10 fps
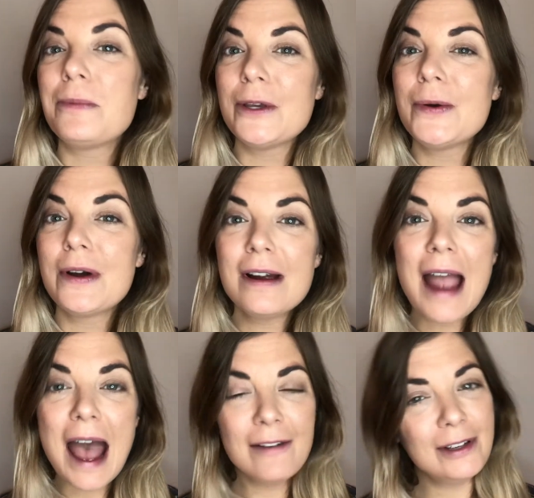you are
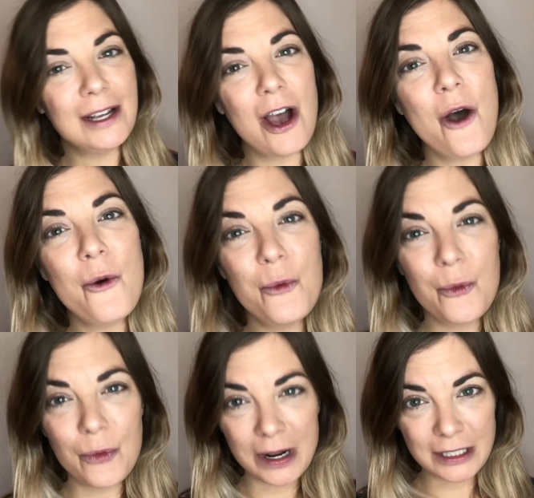having a
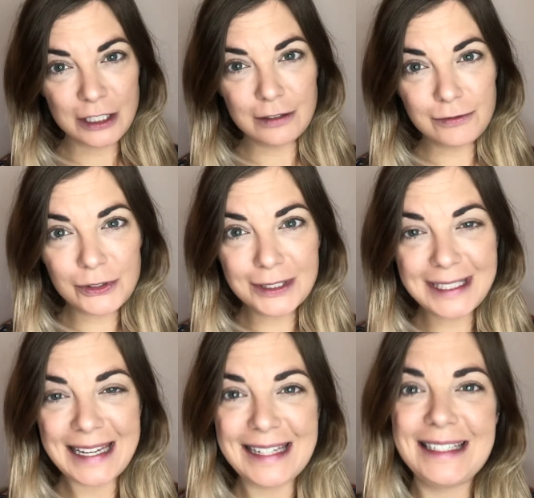wonderful
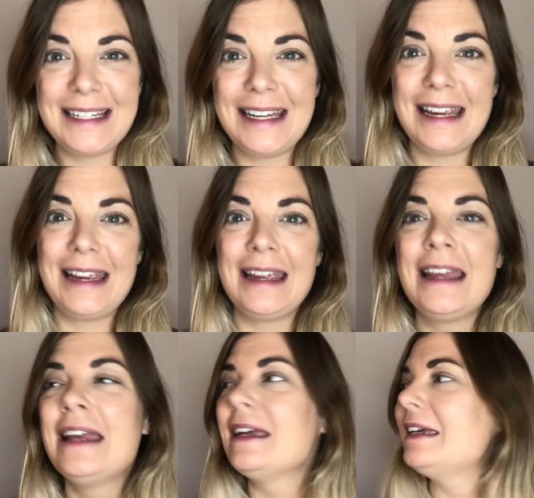day today.
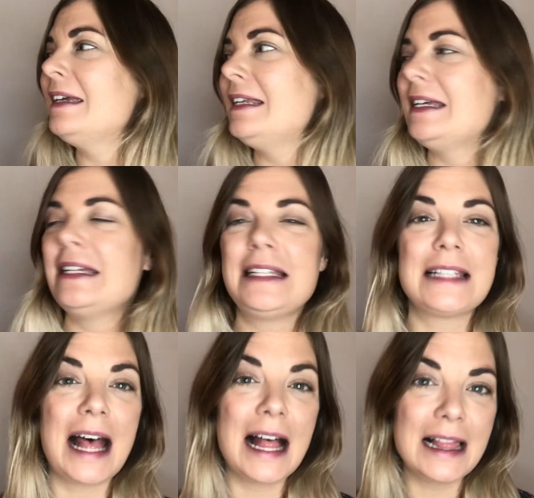It is
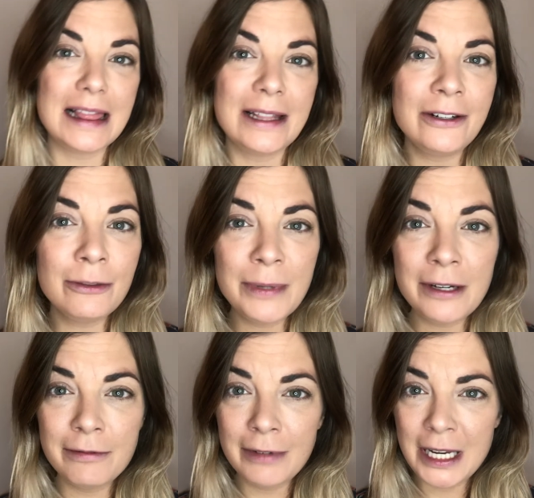a little bit
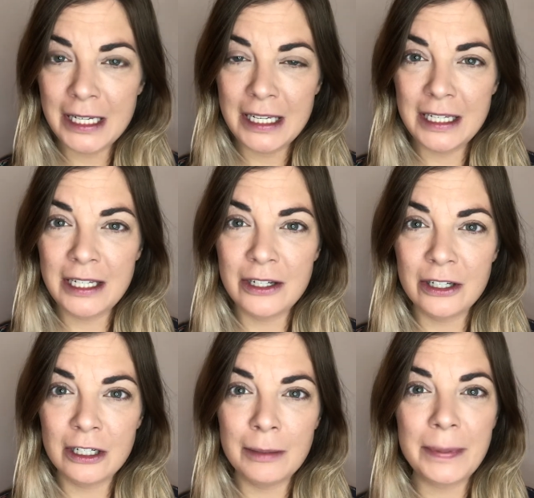rainy
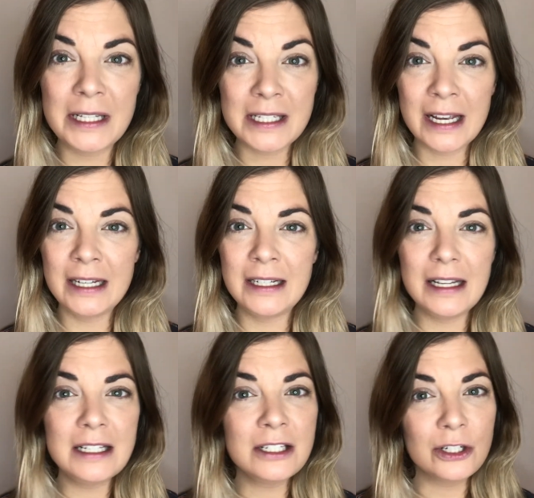here, but it's kind of
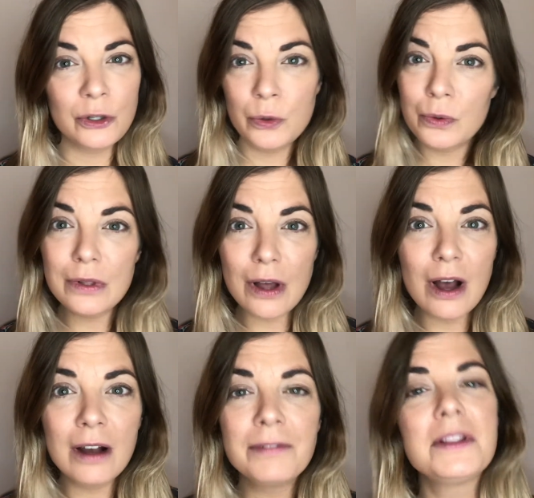nice to cool
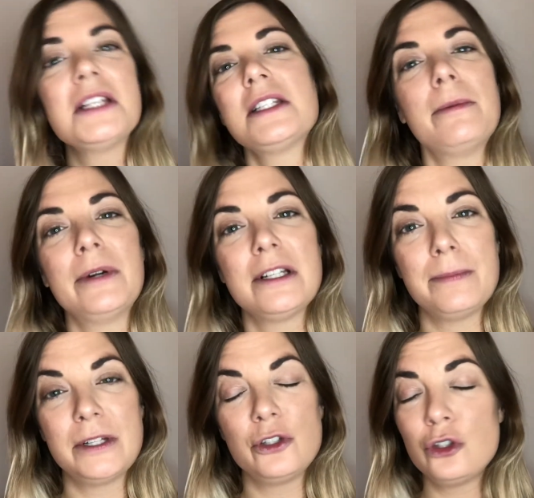off. This summer has
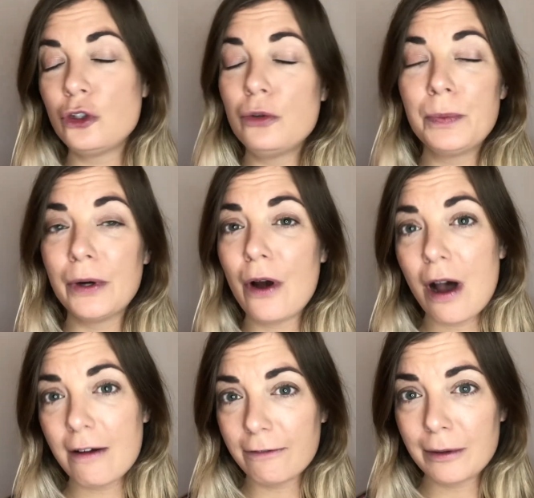been super
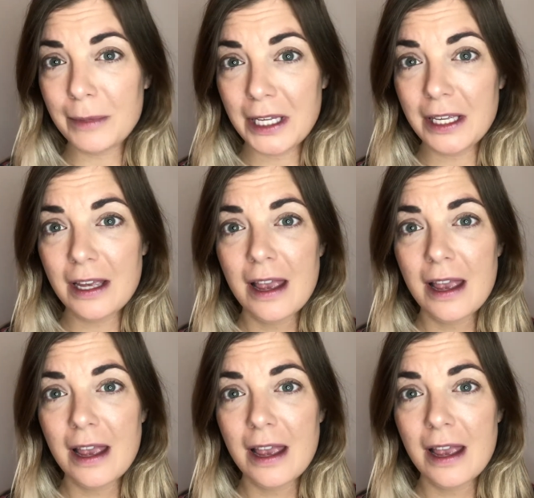hot for me,